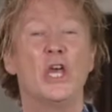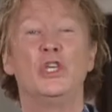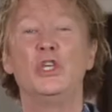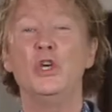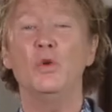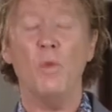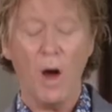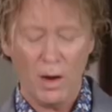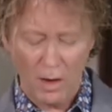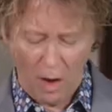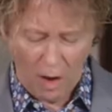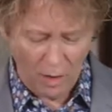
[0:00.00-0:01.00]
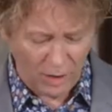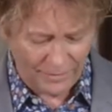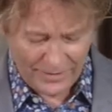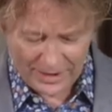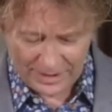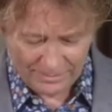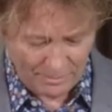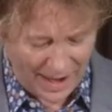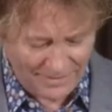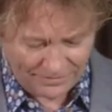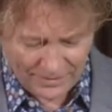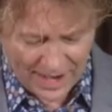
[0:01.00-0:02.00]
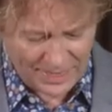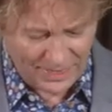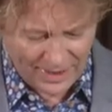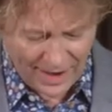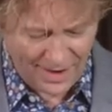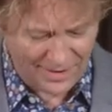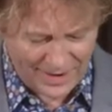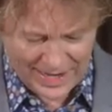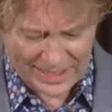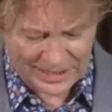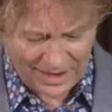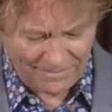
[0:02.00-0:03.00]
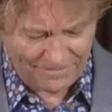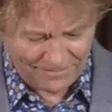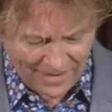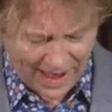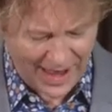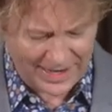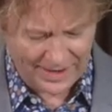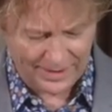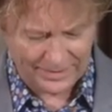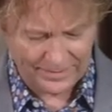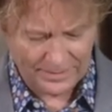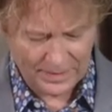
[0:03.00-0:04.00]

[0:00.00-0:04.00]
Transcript: You want all of it. My friend, there is a fire.